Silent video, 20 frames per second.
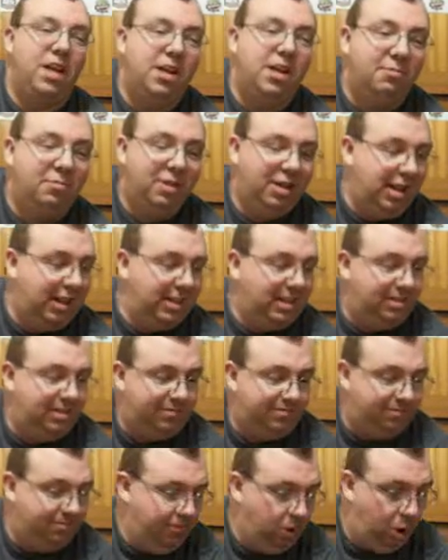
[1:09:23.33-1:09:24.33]
well, let's
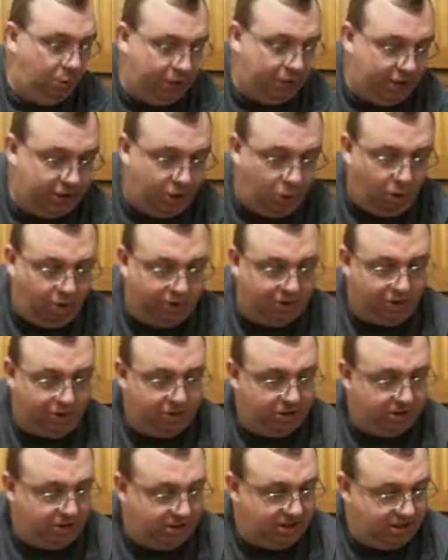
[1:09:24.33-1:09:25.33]
open the door
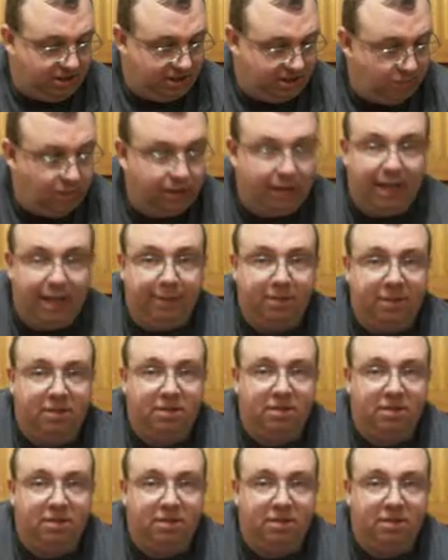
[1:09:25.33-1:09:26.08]
first just to see what happens.